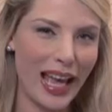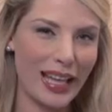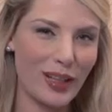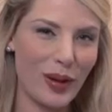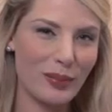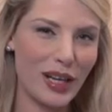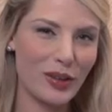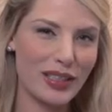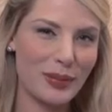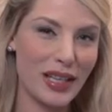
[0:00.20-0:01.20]
Hello, I'm
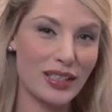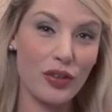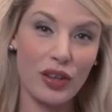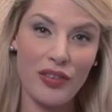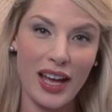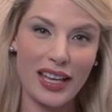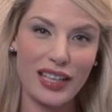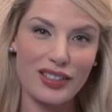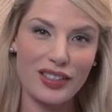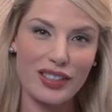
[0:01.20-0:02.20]
Lelda Smits for the
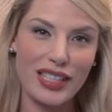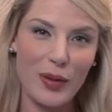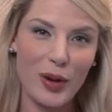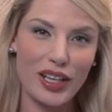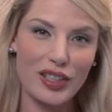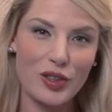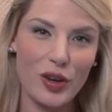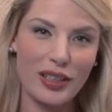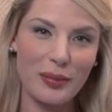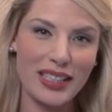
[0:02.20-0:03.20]
Finance News Network, and
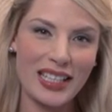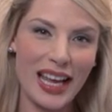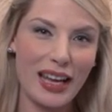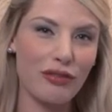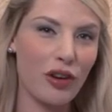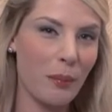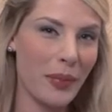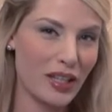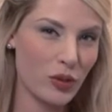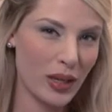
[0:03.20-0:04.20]
joining me today
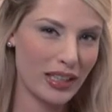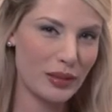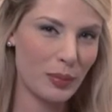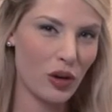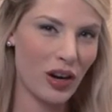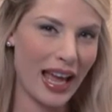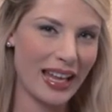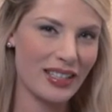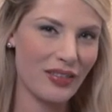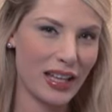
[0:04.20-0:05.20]
from metal explorer
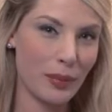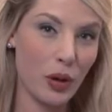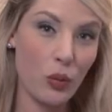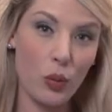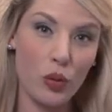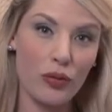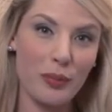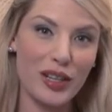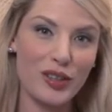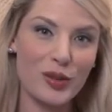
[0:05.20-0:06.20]
and developer Wolf
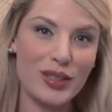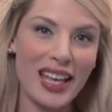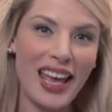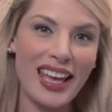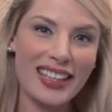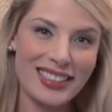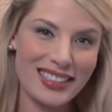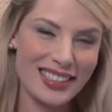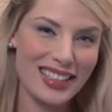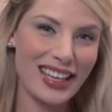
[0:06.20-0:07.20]
Minerals is
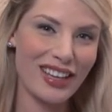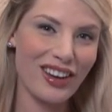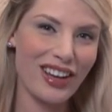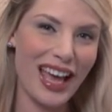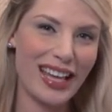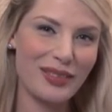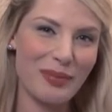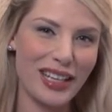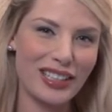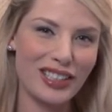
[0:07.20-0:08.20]
its CEO and
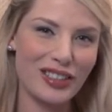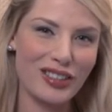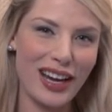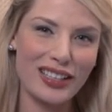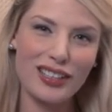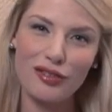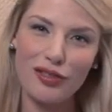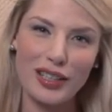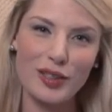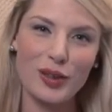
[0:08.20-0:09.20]
Managing Director,
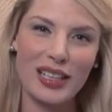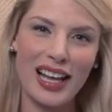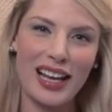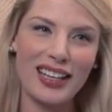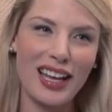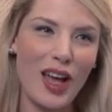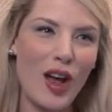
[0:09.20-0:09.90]
Russell Clark.